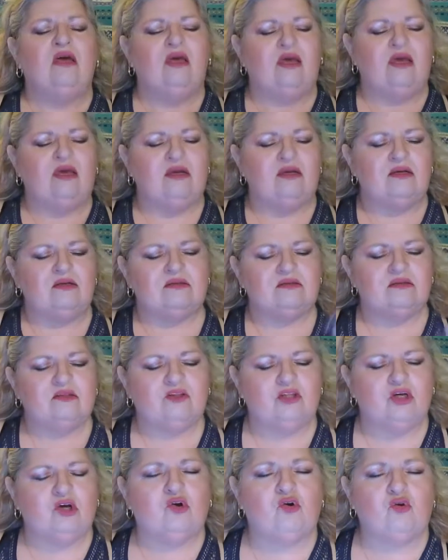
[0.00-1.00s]
is
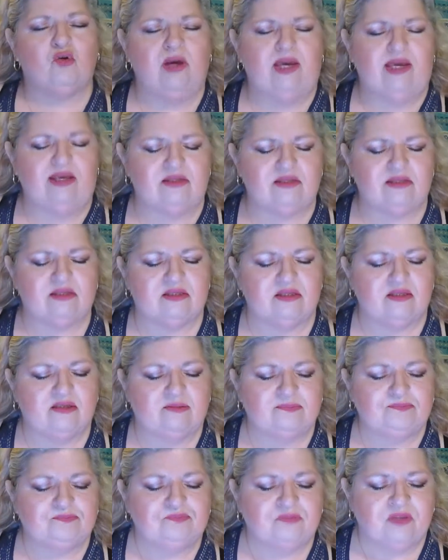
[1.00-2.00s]
the crease.
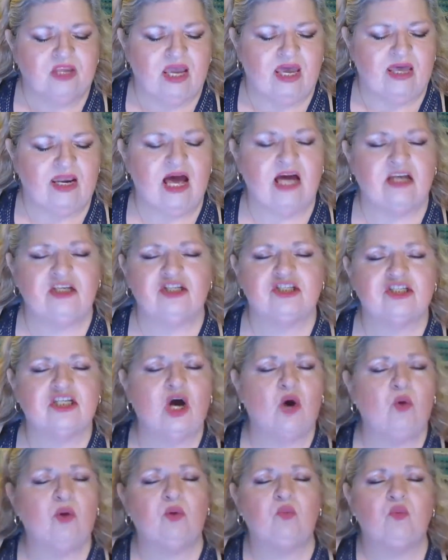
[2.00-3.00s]
And I just
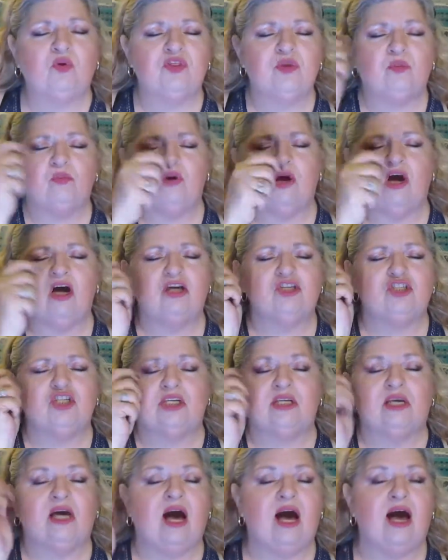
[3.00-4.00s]
go in with the brush
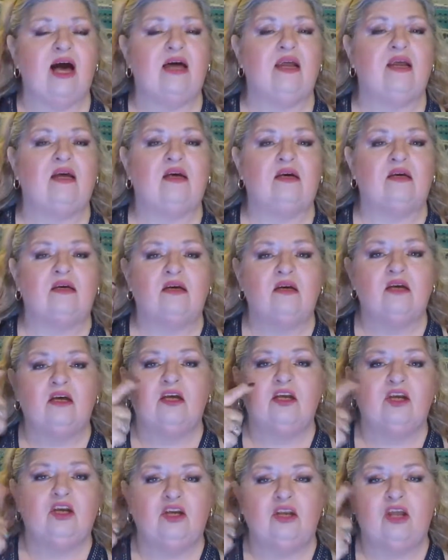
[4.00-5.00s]
and kind
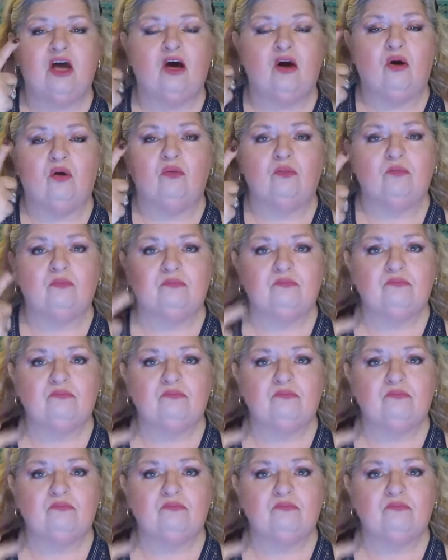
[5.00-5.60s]
of, you know,